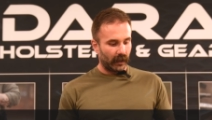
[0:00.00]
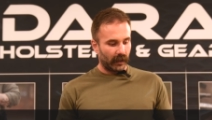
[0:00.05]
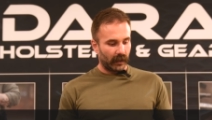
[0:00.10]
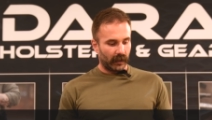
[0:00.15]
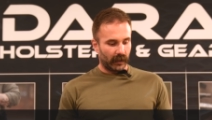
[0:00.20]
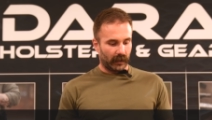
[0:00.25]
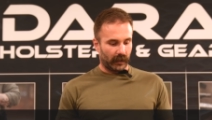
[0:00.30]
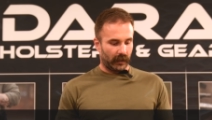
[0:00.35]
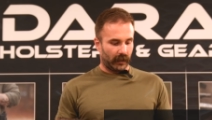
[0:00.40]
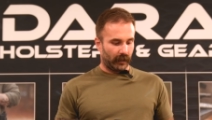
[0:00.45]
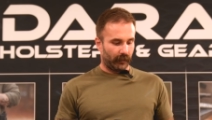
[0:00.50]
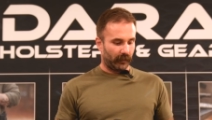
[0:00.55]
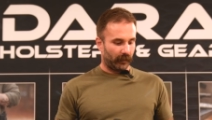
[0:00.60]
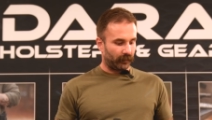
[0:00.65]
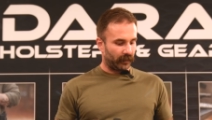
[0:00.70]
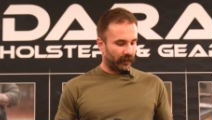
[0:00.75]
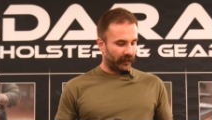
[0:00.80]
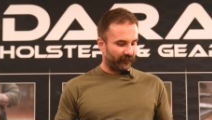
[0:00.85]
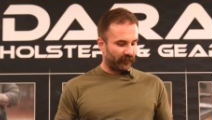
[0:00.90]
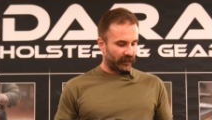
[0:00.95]
I
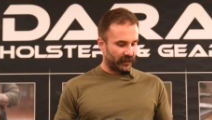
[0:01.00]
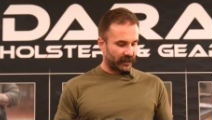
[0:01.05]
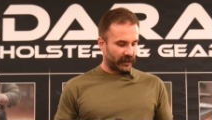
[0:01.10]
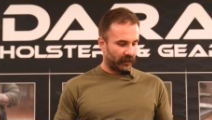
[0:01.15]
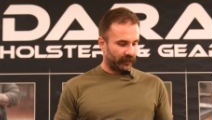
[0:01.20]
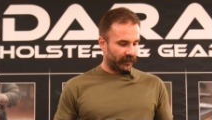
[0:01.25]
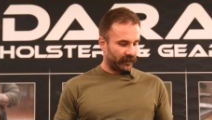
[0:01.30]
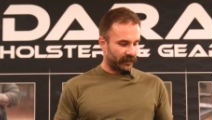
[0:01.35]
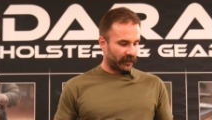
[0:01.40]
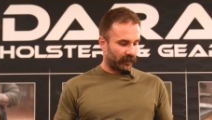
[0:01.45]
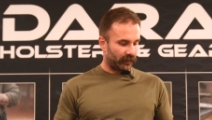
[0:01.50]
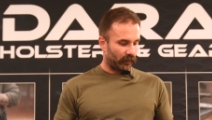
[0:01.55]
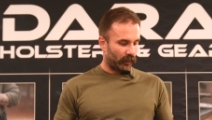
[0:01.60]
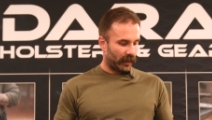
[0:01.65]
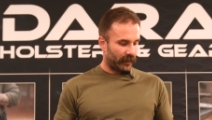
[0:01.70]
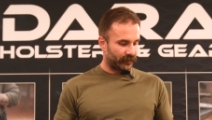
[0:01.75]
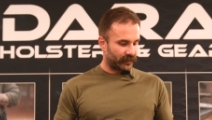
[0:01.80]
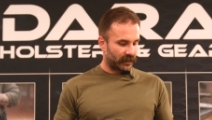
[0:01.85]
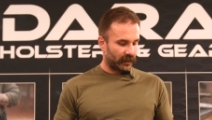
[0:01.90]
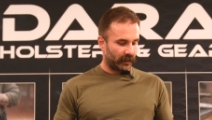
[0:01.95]
believe we sell these on the
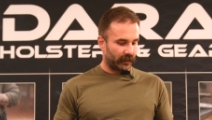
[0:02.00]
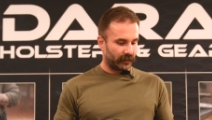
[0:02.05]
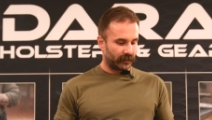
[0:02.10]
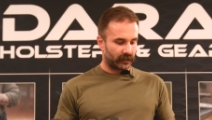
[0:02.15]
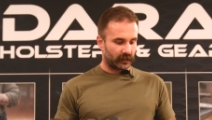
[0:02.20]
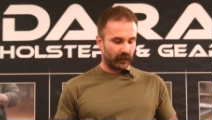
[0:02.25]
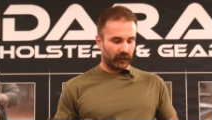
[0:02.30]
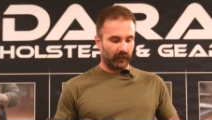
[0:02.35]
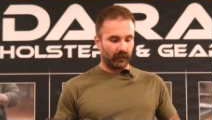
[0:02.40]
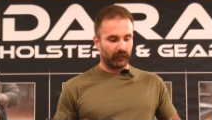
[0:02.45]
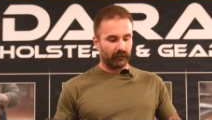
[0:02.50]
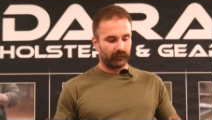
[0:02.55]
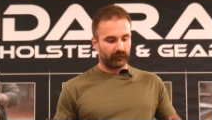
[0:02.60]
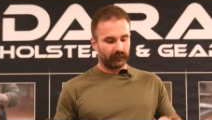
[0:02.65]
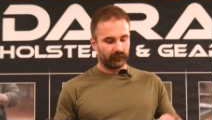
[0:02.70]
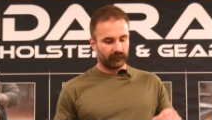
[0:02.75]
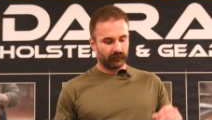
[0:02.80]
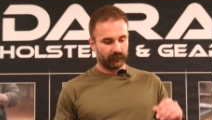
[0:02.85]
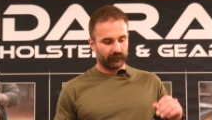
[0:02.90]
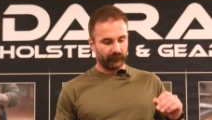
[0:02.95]
website, so
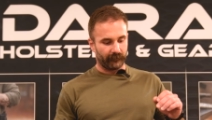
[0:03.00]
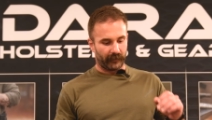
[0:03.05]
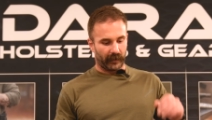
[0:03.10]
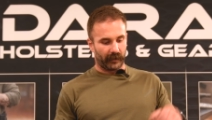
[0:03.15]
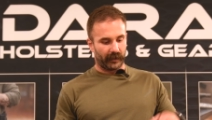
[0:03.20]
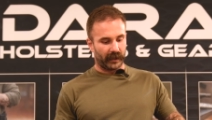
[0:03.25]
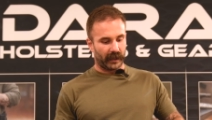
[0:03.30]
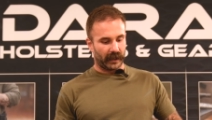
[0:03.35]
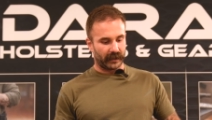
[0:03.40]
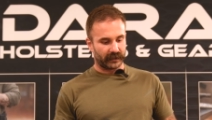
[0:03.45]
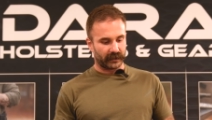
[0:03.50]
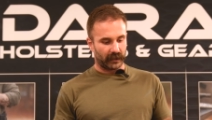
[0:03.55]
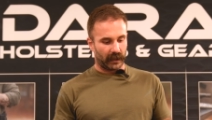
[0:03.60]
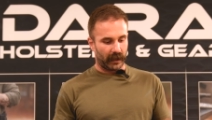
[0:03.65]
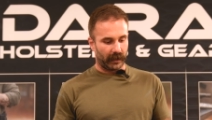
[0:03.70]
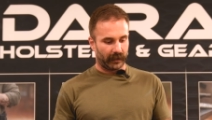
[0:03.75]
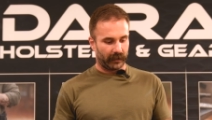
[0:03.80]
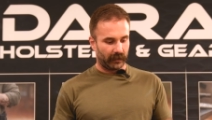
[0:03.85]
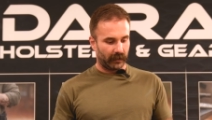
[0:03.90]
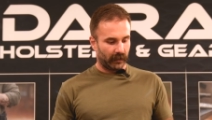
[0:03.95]
very nice
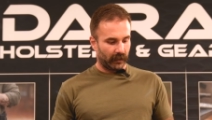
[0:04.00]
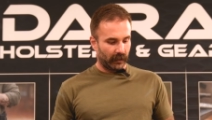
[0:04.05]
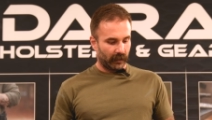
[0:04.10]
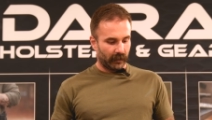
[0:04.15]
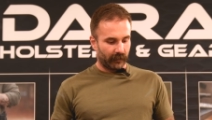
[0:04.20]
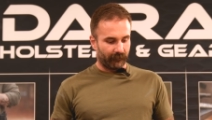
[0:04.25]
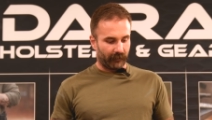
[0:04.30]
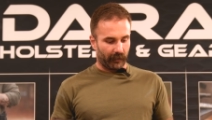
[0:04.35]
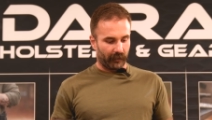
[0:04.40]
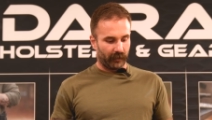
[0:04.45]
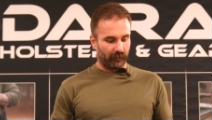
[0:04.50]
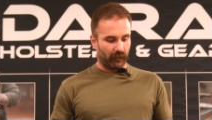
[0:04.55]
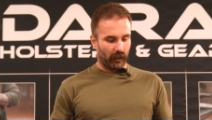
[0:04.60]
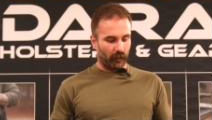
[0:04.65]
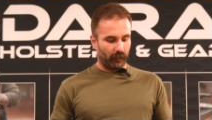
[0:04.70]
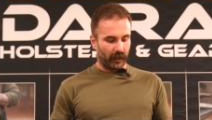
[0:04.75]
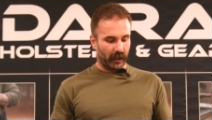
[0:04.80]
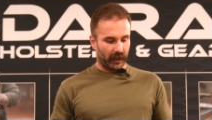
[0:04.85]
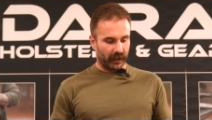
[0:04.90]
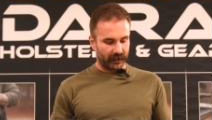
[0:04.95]
light, very
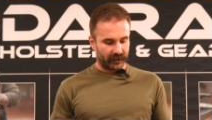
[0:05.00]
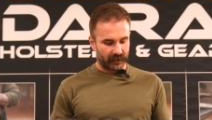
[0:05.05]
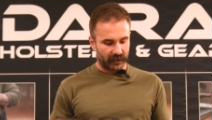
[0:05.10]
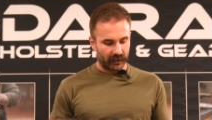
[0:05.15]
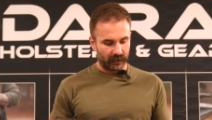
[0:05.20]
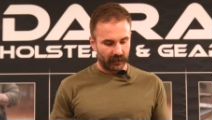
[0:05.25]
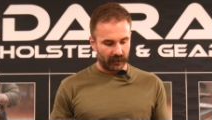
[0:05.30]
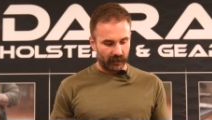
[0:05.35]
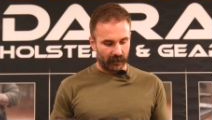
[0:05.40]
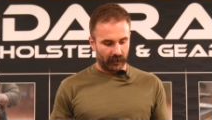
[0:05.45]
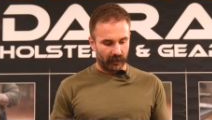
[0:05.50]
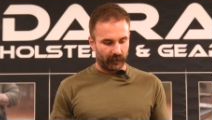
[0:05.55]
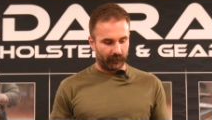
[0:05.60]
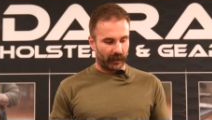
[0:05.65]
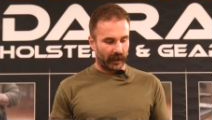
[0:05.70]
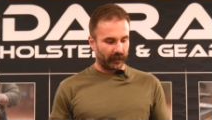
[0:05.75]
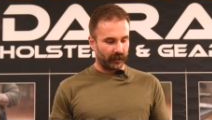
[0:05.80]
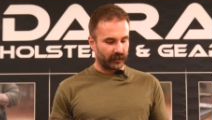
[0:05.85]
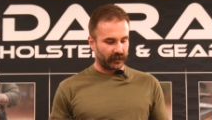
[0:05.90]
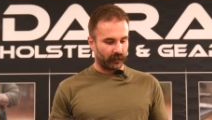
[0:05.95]
robust.
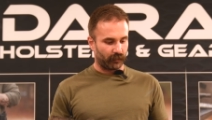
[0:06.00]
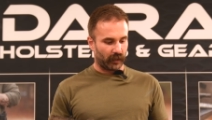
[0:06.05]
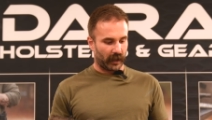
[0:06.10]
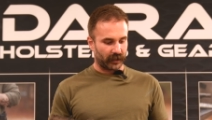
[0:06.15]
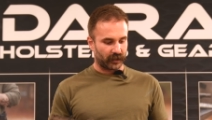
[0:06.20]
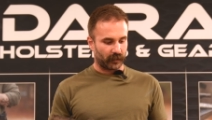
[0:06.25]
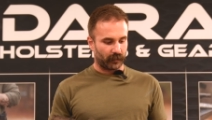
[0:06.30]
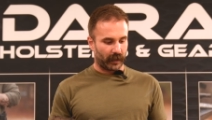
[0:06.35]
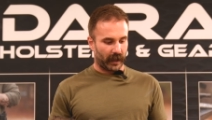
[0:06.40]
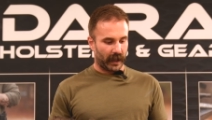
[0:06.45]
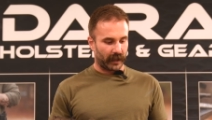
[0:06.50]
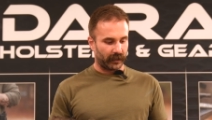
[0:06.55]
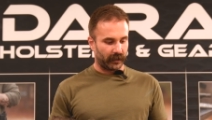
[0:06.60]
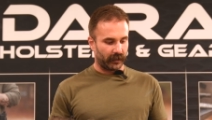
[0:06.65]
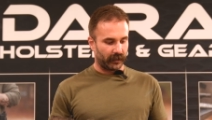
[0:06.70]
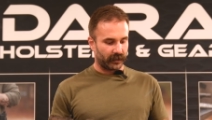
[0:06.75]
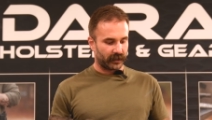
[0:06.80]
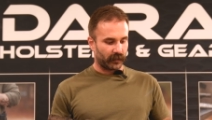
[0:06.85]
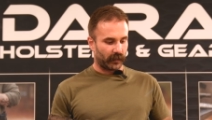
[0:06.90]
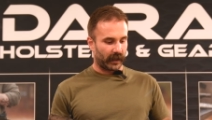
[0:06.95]
I use the pressure pad
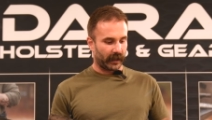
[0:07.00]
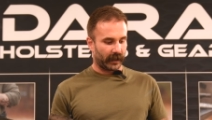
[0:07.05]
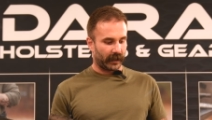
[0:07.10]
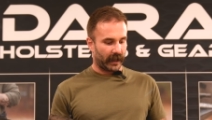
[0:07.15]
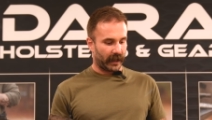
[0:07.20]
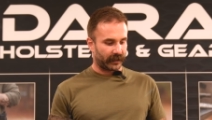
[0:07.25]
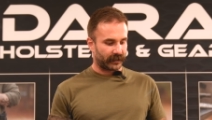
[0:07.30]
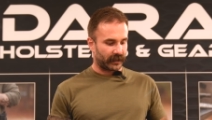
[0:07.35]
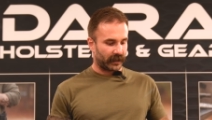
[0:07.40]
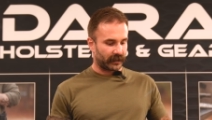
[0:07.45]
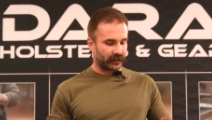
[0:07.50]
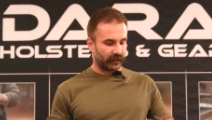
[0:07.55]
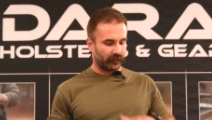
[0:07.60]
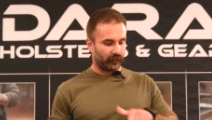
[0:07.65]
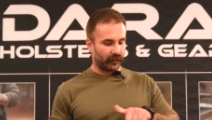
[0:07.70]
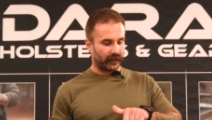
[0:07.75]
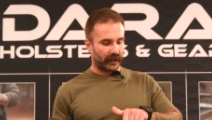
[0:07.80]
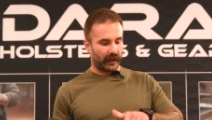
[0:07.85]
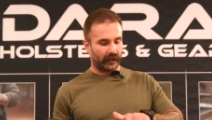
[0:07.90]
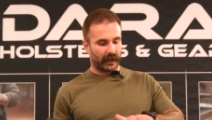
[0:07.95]
here so I can access it
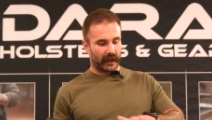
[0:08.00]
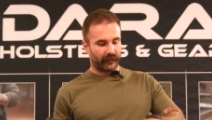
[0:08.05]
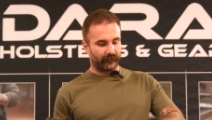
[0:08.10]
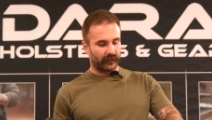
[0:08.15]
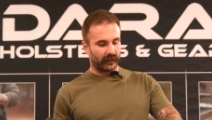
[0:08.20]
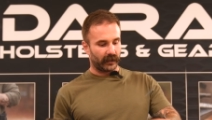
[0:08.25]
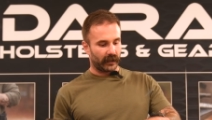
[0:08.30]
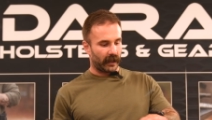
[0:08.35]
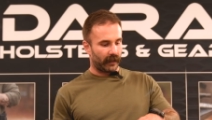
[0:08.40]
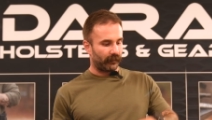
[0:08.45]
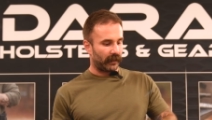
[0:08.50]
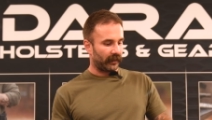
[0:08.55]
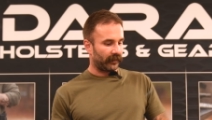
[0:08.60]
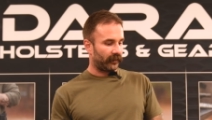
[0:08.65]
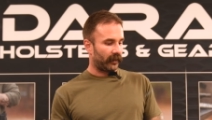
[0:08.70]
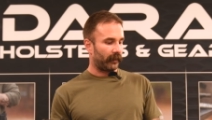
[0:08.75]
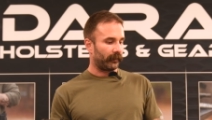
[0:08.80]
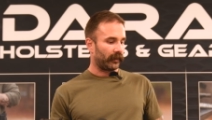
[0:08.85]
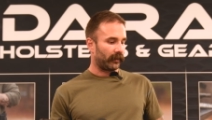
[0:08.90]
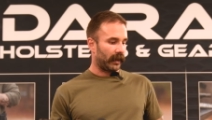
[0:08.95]
without having to get my
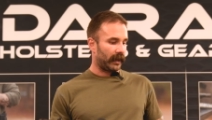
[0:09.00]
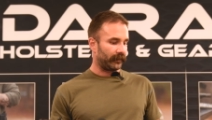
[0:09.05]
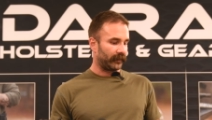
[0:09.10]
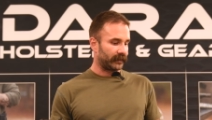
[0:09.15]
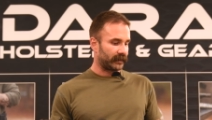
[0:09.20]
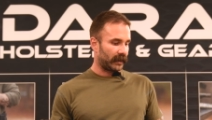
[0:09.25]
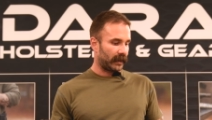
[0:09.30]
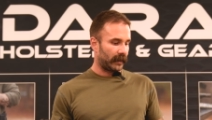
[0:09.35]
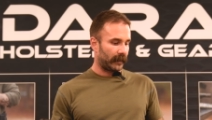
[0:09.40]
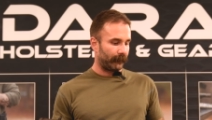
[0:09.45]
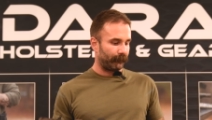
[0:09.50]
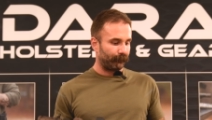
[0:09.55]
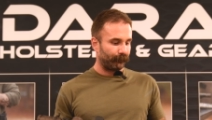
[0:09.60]
thumb around the top.